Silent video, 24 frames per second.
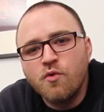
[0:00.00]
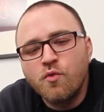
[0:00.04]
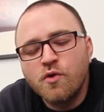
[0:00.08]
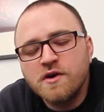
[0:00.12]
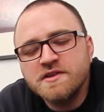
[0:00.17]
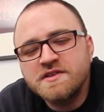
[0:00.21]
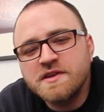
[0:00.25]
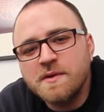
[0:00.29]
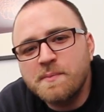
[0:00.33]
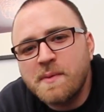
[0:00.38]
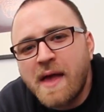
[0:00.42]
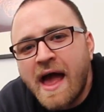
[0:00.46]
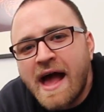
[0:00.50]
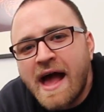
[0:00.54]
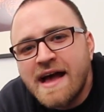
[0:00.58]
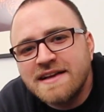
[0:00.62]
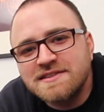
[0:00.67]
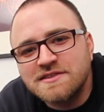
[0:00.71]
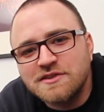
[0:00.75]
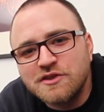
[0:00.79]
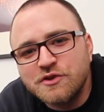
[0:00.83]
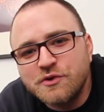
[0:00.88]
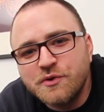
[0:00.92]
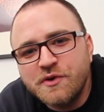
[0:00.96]
What's up
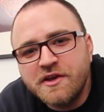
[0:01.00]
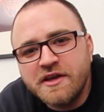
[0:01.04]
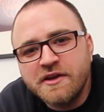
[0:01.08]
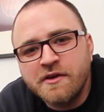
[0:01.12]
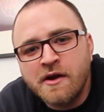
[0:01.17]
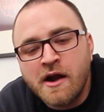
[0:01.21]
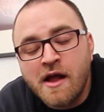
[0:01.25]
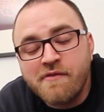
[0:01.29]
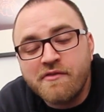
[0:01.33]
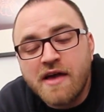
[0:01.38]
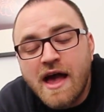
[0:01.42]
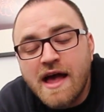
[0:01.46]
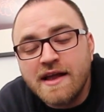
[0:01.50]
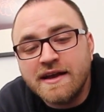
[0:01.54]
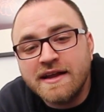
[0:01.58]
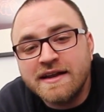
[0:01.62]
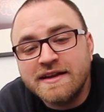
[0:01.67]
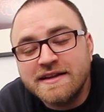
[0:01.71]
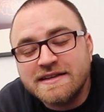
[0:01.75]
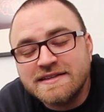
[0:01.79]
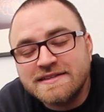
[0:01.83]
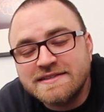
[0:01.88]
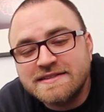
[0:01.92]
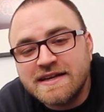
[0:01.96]
guys, Lou here, and I've got
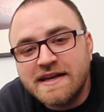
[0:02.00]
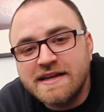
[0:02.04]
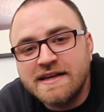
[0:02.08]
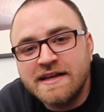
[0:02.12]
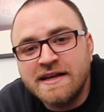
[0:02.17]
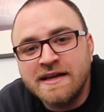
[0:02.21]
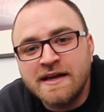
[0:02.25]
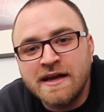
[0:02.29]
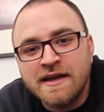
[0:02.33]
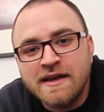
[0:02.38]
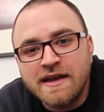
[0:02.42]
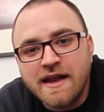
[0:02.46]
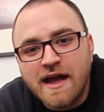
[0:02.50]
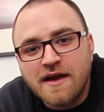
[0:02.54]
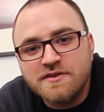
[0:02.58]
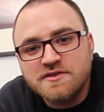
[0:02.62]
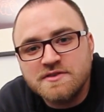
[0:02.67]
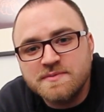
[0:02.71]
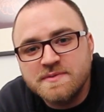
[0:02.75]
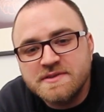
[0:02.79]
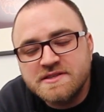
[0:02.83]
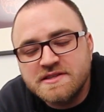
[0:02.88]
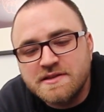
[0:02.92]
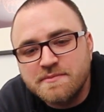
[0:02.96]
an exciting
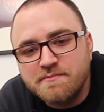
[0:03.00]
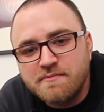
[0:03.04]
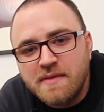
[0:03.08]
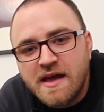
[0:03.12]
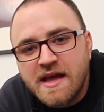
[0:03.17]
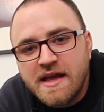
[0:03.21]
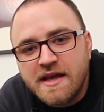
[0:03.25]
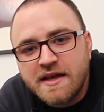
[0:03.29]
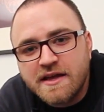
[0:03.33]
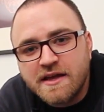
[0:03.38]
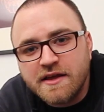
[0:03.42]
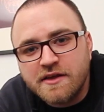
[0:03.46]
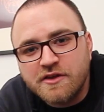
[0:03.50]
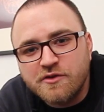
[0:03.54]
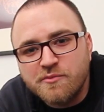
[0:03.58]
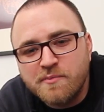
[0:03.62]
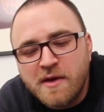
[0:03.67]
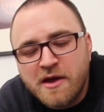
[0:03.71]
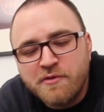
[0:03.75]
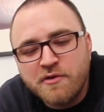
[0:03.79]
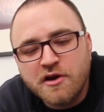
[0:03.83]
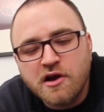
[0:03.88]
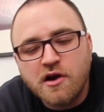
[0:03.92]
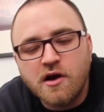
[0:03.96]
announcement to make. You
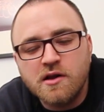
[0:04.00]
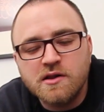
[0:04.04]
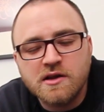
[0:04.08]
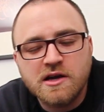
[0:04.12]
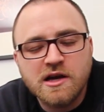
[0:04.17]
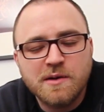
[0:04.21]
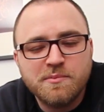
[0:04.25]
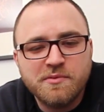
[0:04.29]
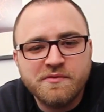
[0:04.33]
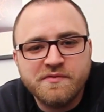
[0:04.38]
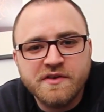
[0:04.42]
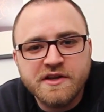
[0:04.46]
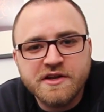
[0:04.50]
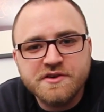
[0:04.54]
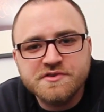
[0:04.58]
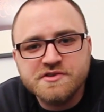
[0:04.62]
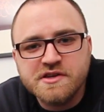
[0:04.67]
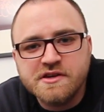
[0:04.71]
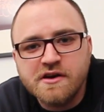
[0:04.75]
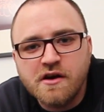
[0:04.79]
may recall a couple videos